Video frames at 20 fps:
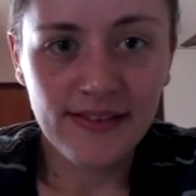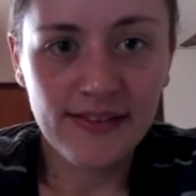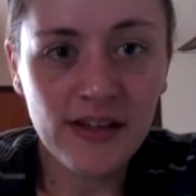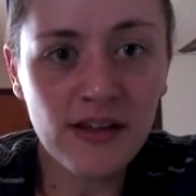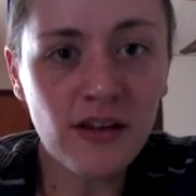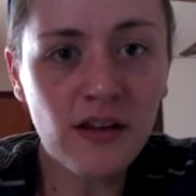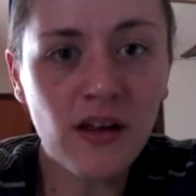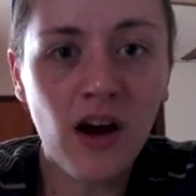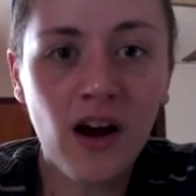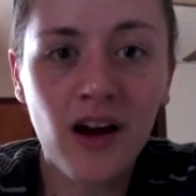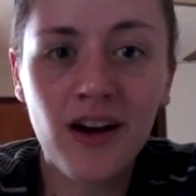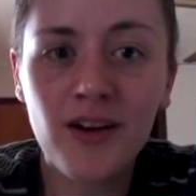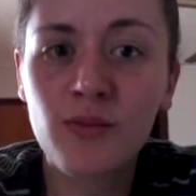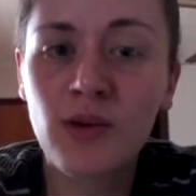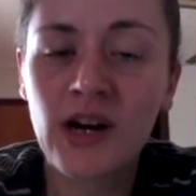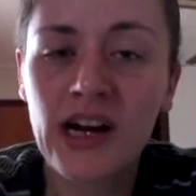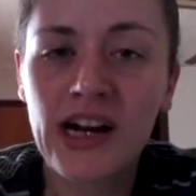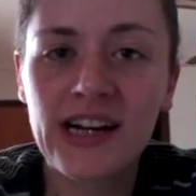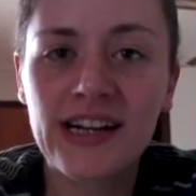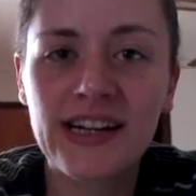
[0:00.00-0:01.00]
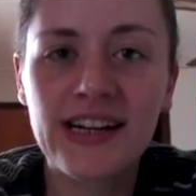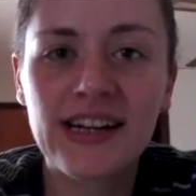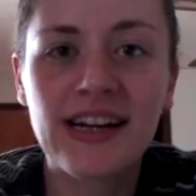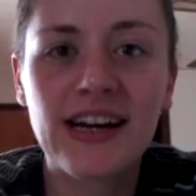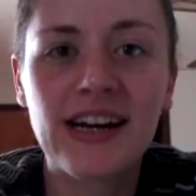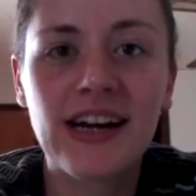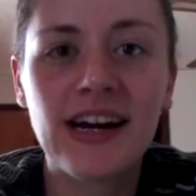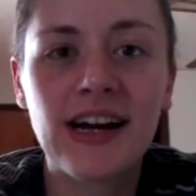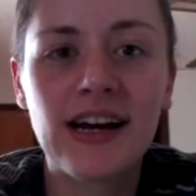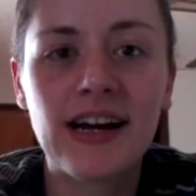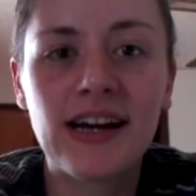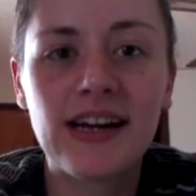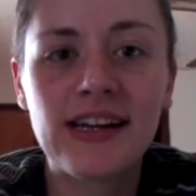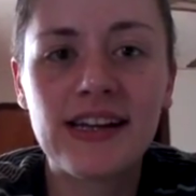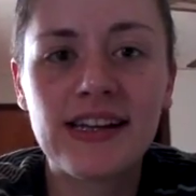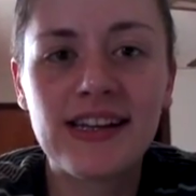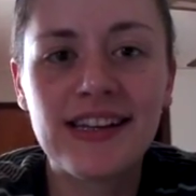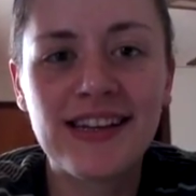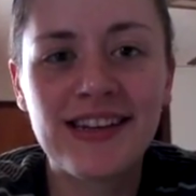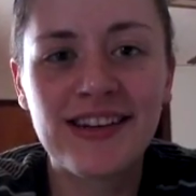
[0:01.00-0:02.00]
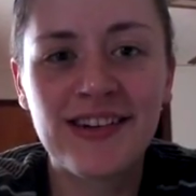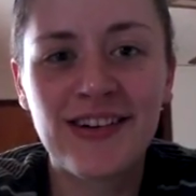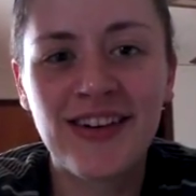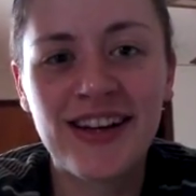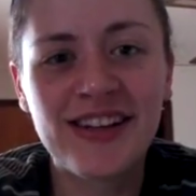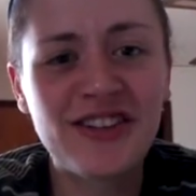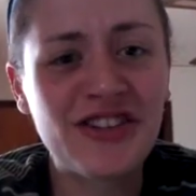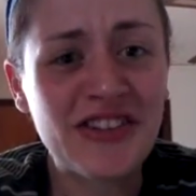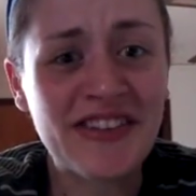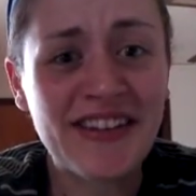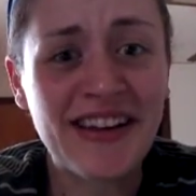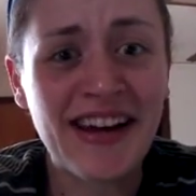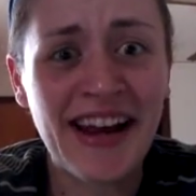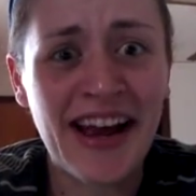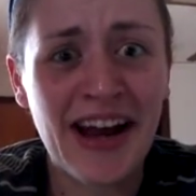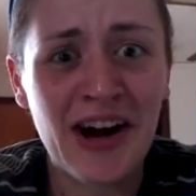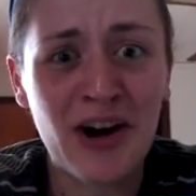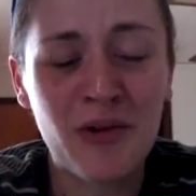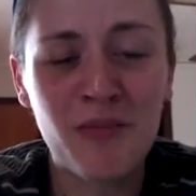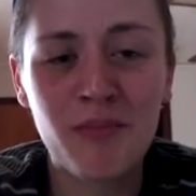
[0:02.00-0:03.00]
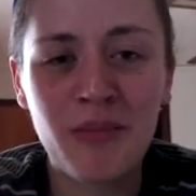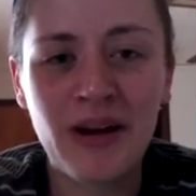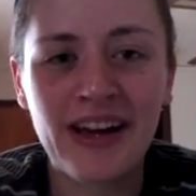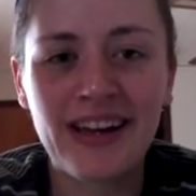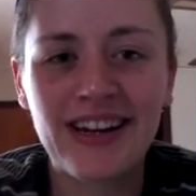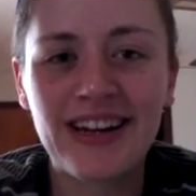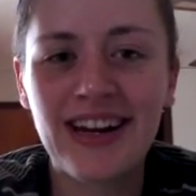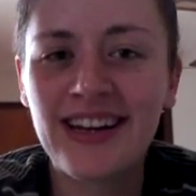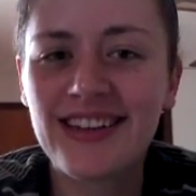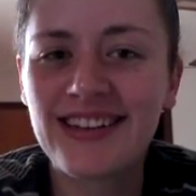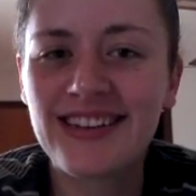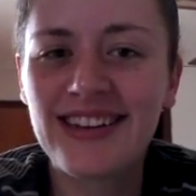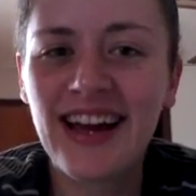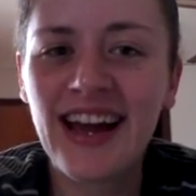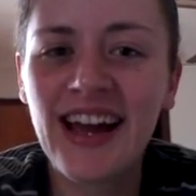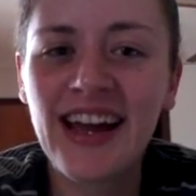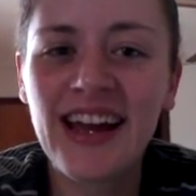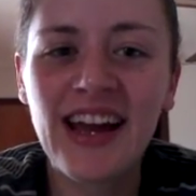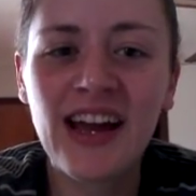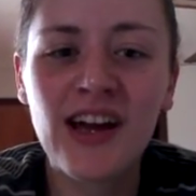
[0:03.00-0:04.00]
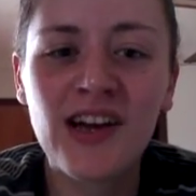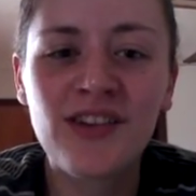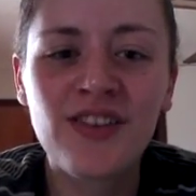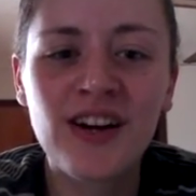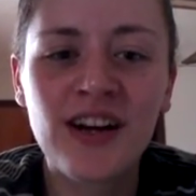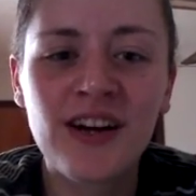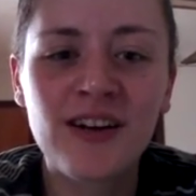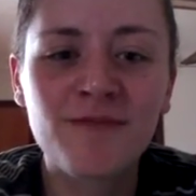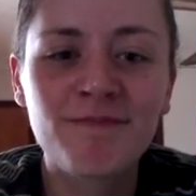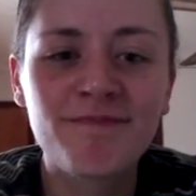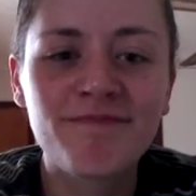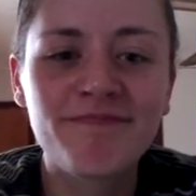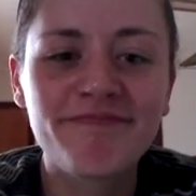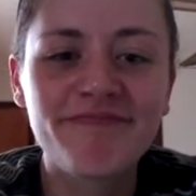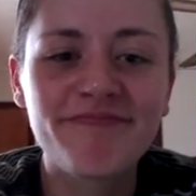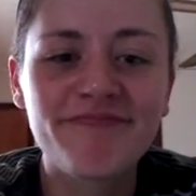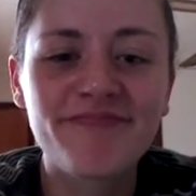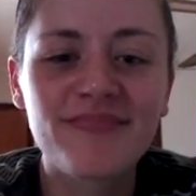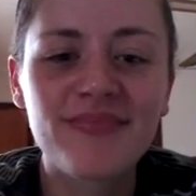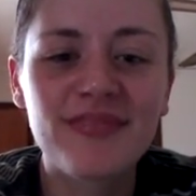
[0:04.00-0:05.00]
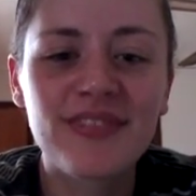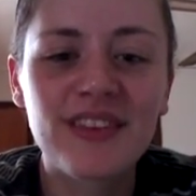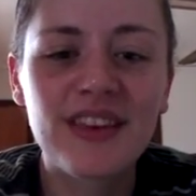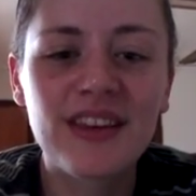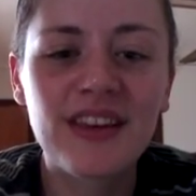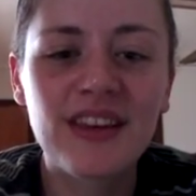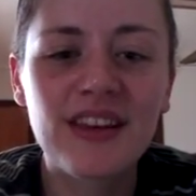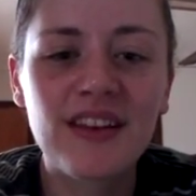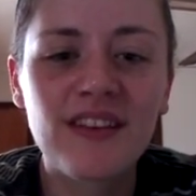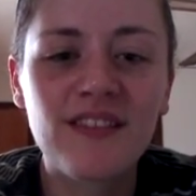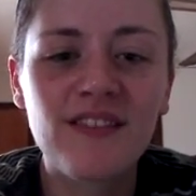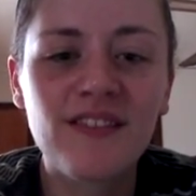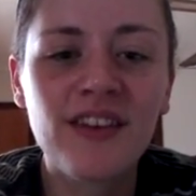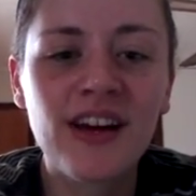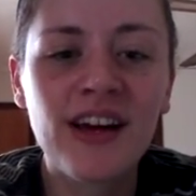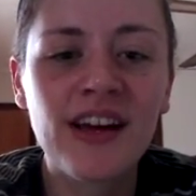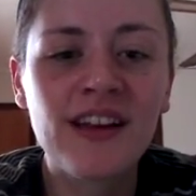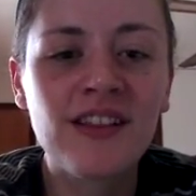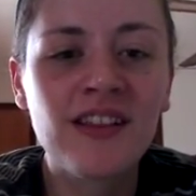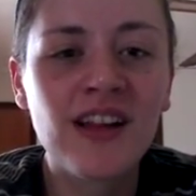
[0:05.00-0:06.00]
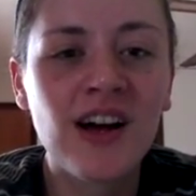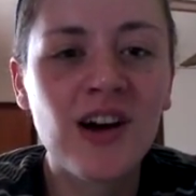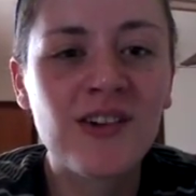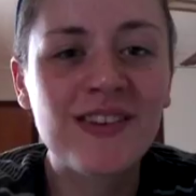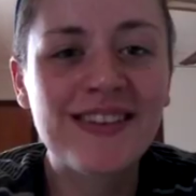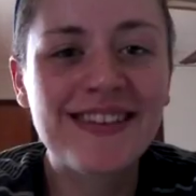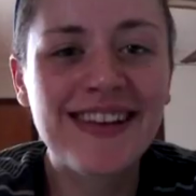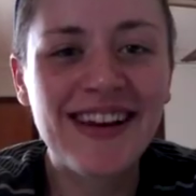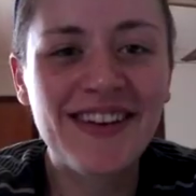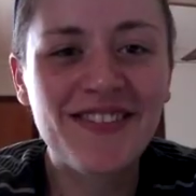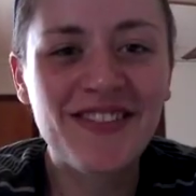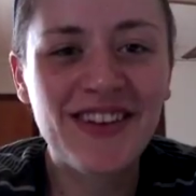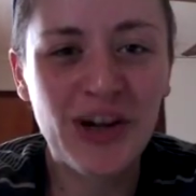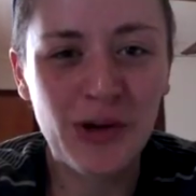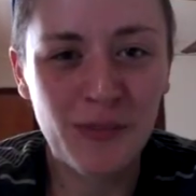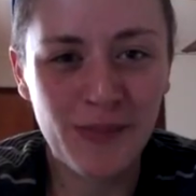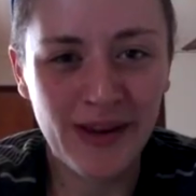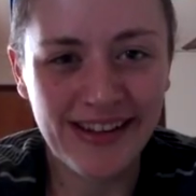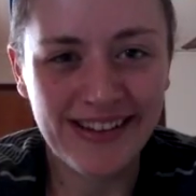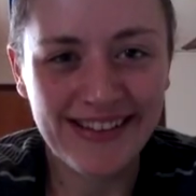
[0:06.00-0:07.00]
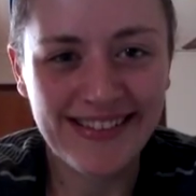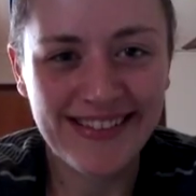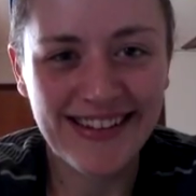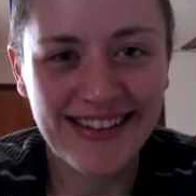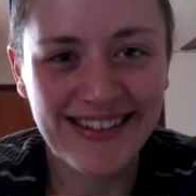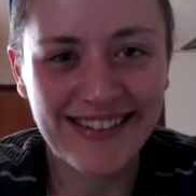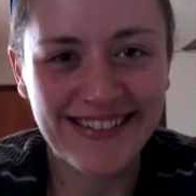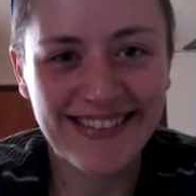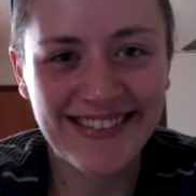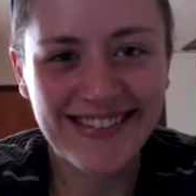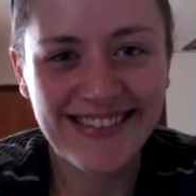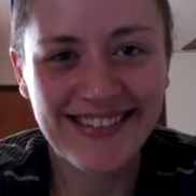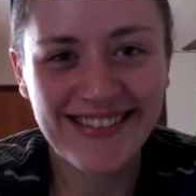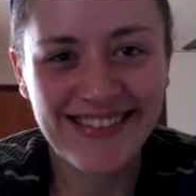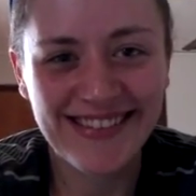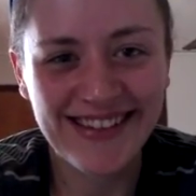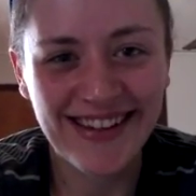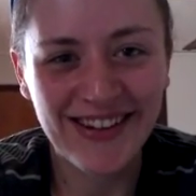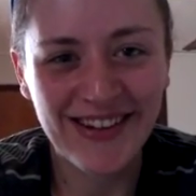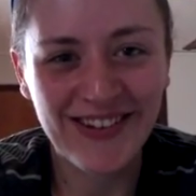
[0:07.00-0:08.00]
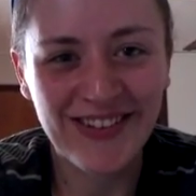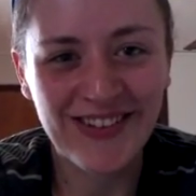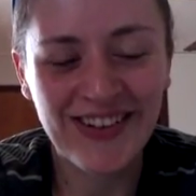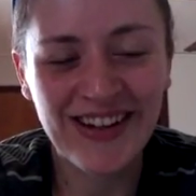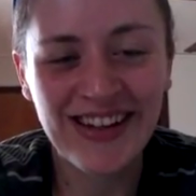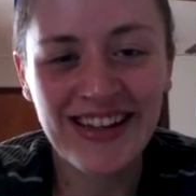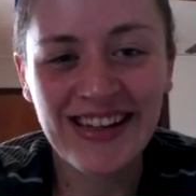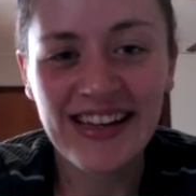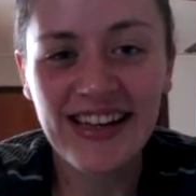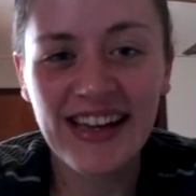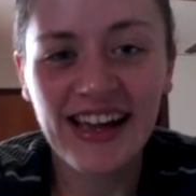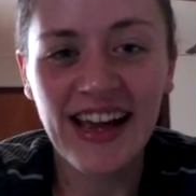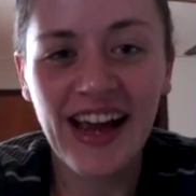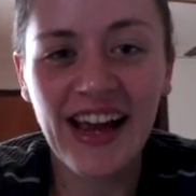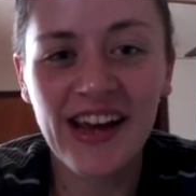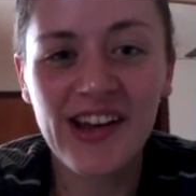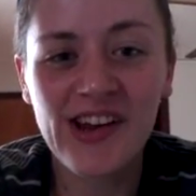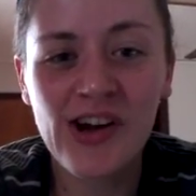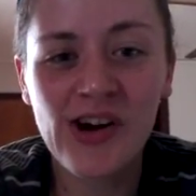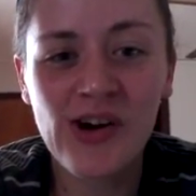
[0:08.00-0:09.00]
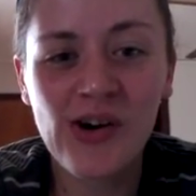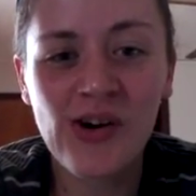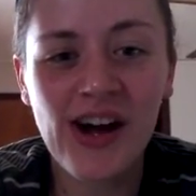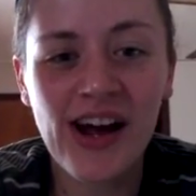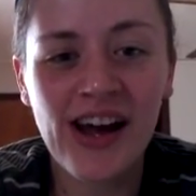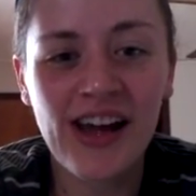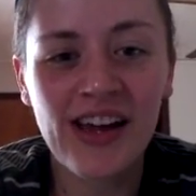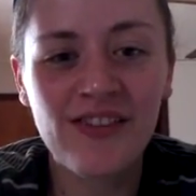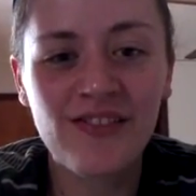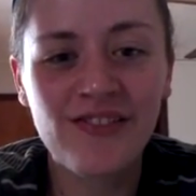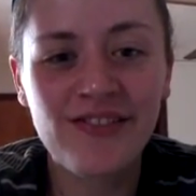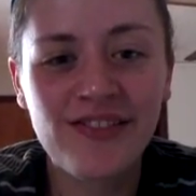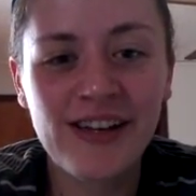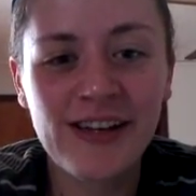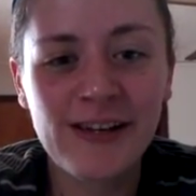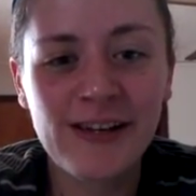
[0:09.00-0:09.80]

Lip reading: hard work. I just got out, but I have very low set of coping skills. So I know I've